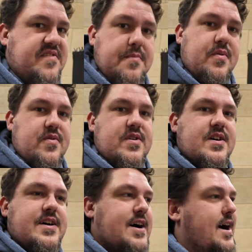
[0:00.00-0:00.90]
simple.
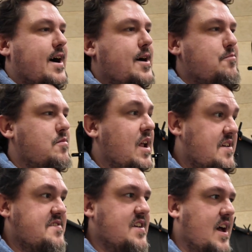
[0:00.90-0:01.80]

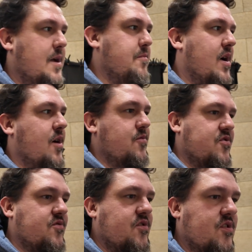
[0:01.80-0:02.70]
Last time I
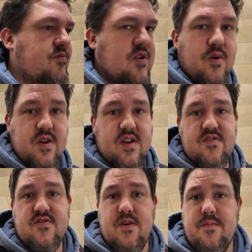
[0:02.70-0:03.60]
was recording
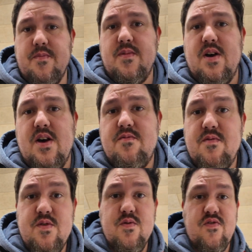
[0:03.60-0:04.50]
some
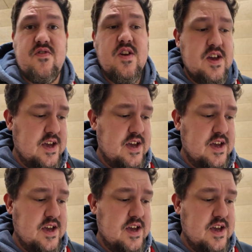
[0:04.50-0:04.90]
reviews.